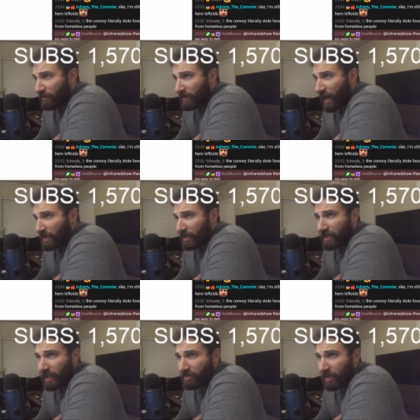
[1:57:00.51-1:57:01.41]
of Canada,
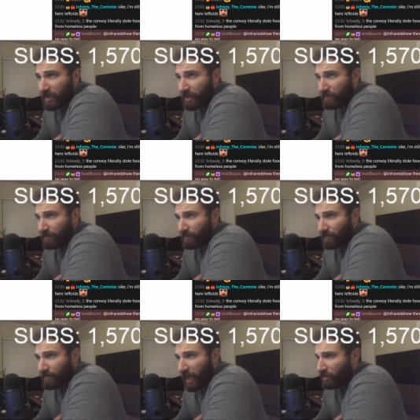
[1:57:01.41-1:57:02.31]
Canadian Trucking,
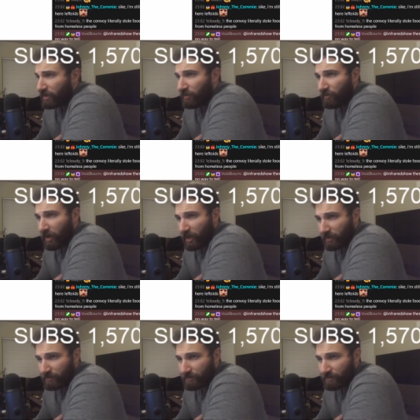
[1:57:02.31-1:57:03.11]
I don't give a fuck.